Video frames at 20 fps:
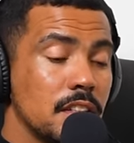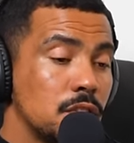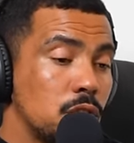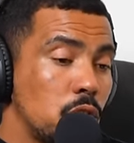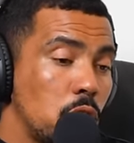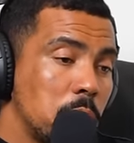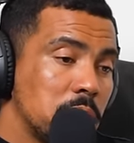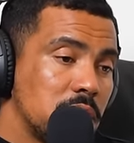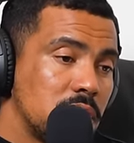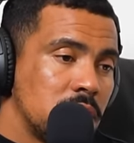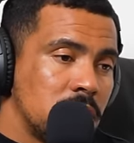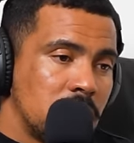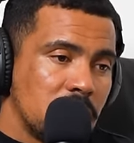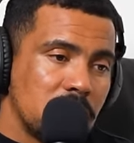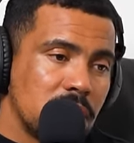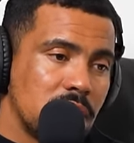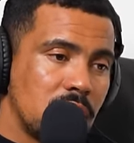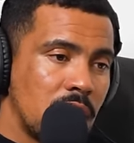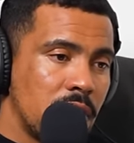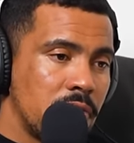the Stormers
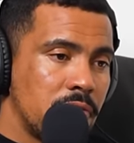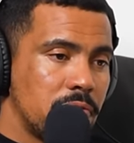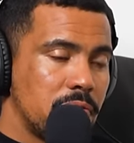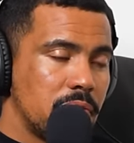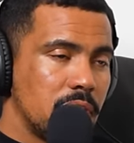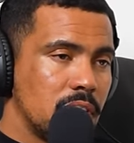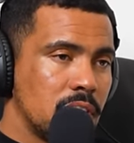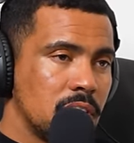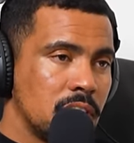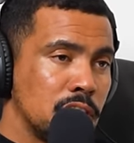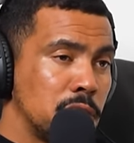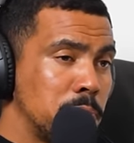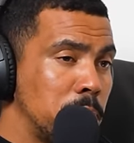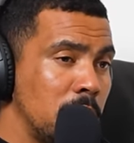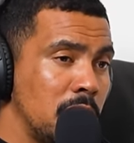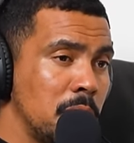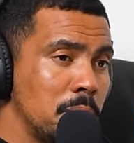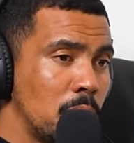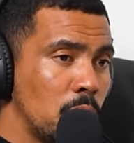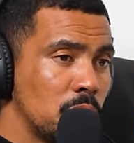just have the
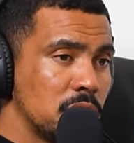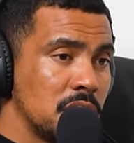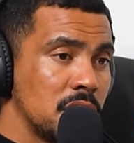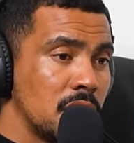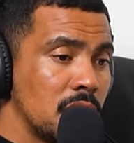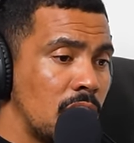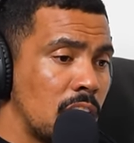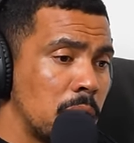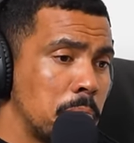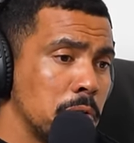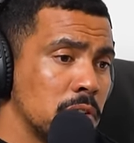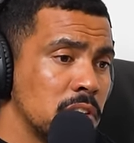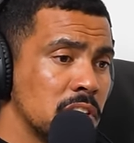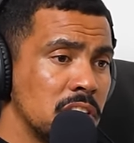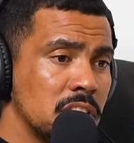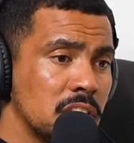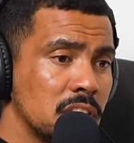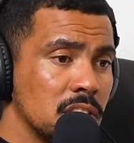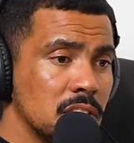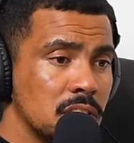Springboks in the right
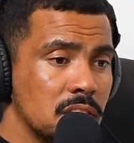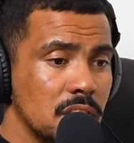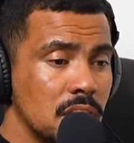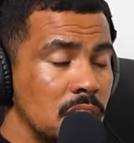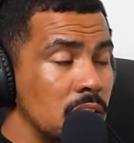positions,